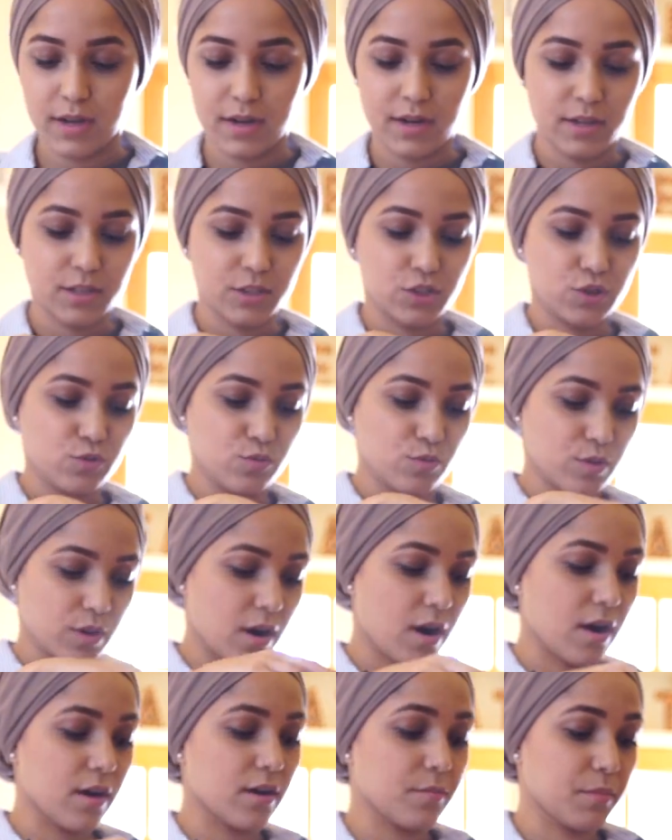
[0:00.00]
gonna do the
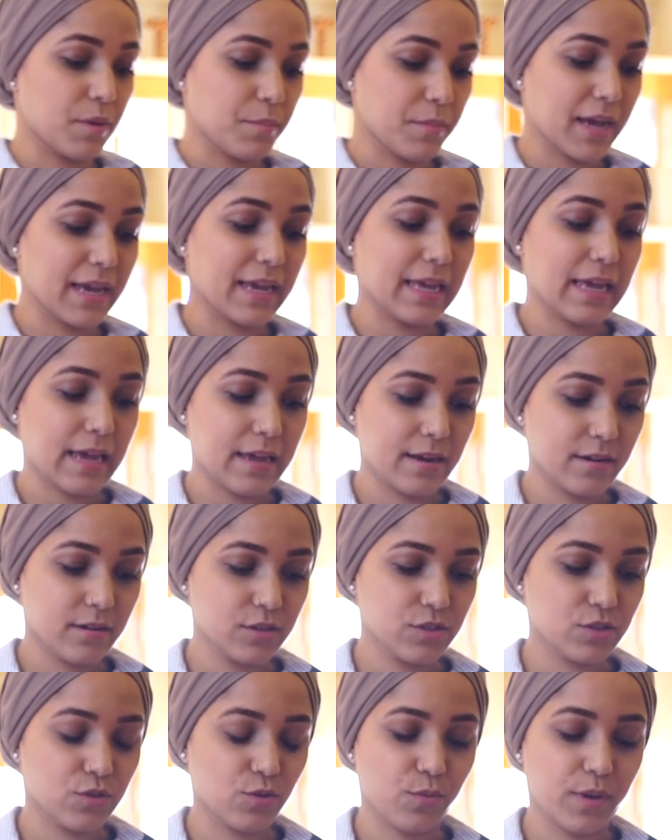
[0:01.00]
cardamom
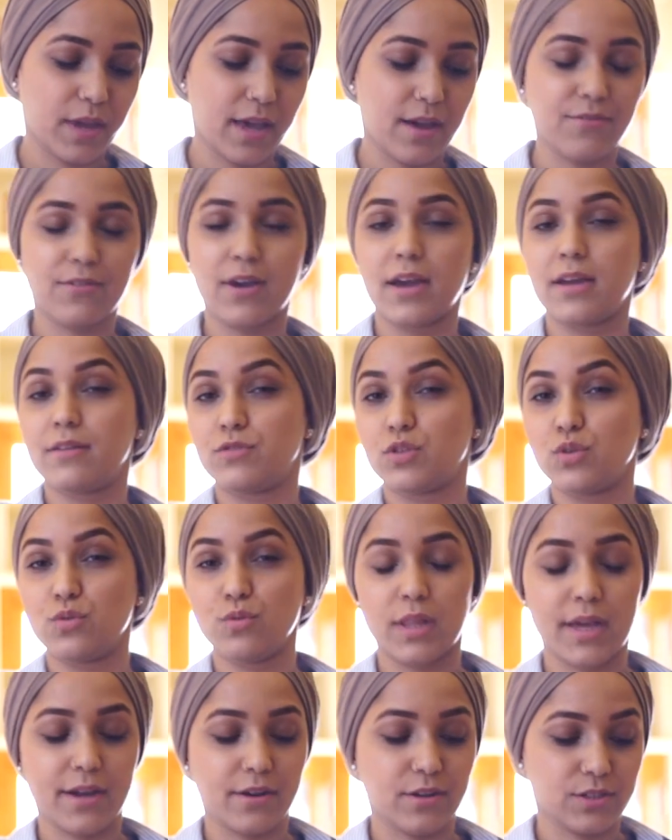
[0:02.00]
again, so we have kind of 2
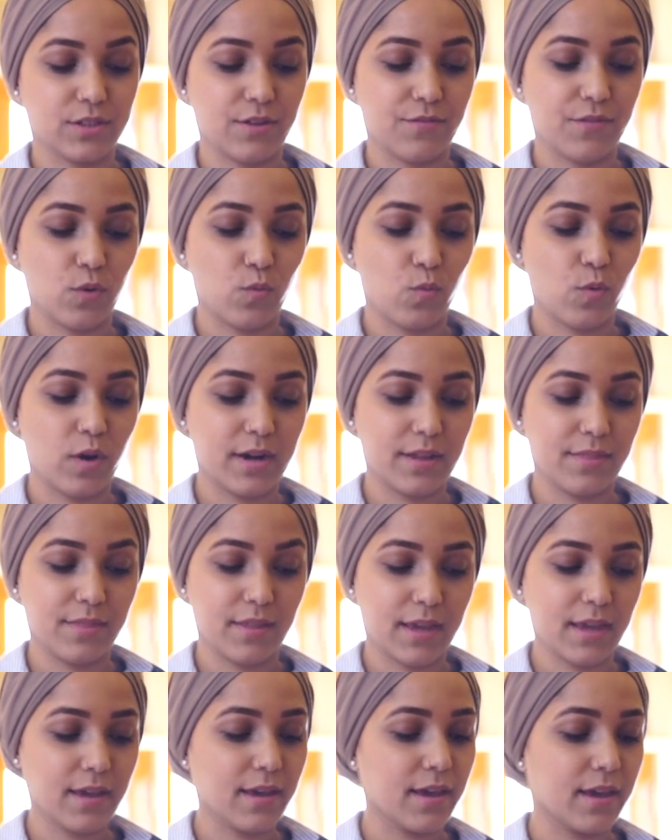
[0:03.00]
layers of it, one in
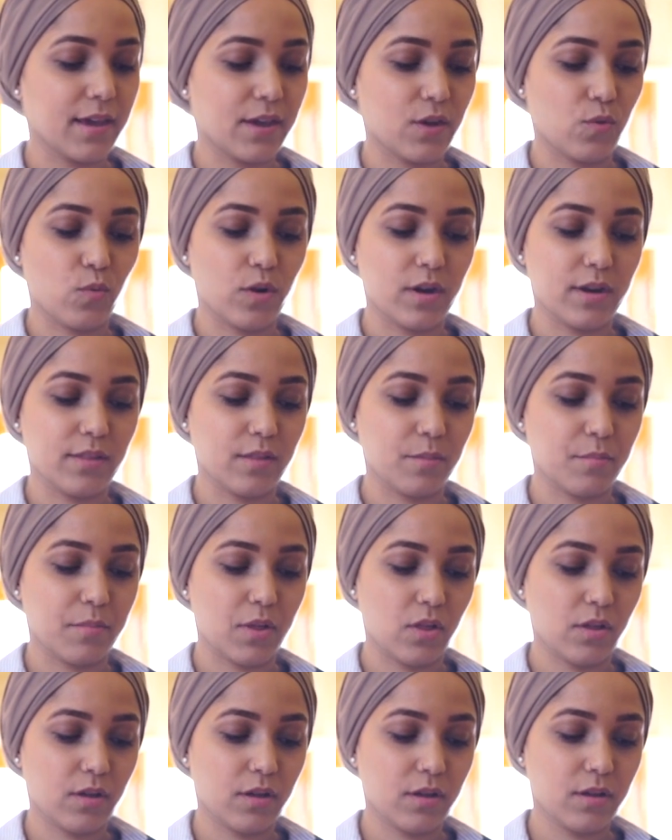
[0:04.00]
the cake and one in the
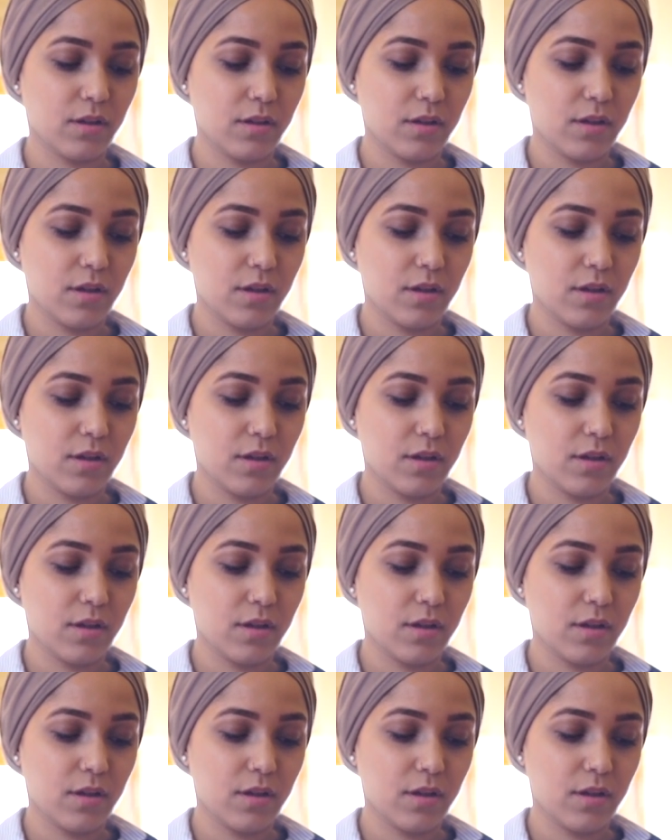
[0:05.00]
milk.